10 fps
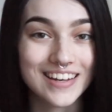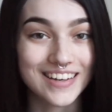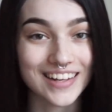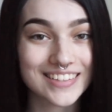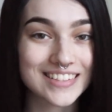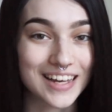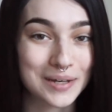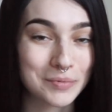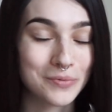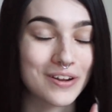Next
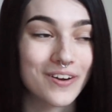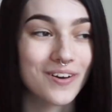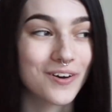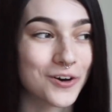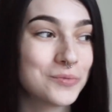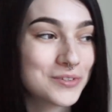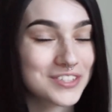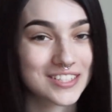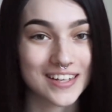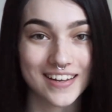up, we are
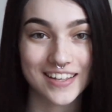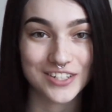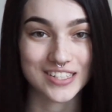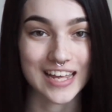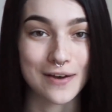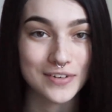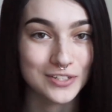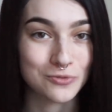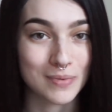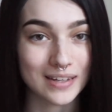almost done, just have to
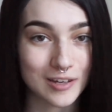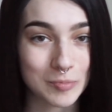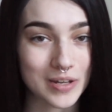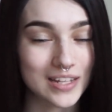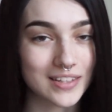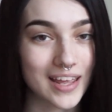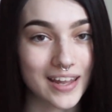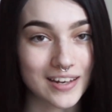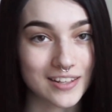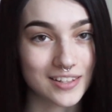do makeup and
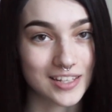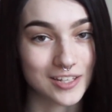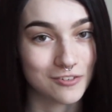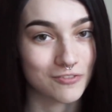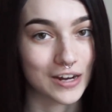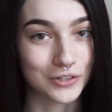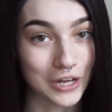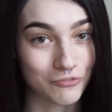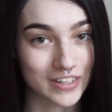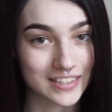then the final
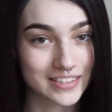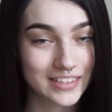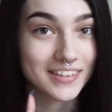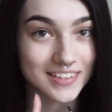outfits.